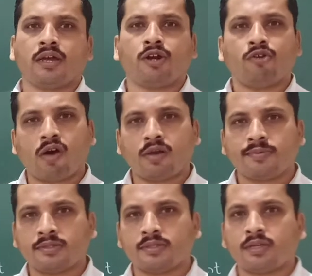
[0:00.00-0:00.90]
dwarfs,
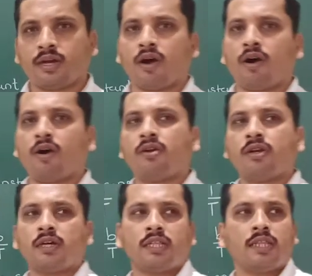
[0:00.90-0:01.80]
or
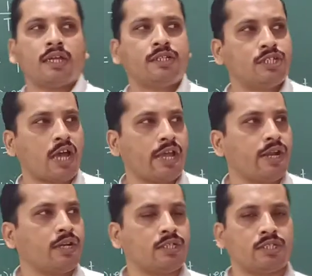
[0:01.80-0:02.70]
the
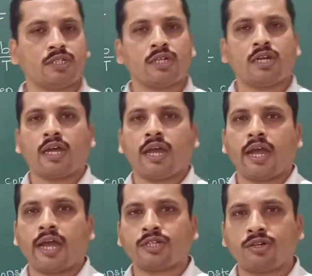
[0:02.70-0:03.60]
giants,
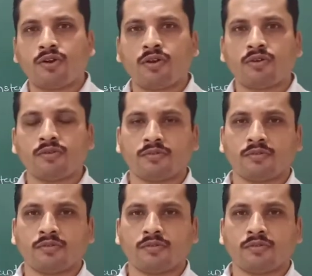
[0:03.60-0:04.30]
astrology.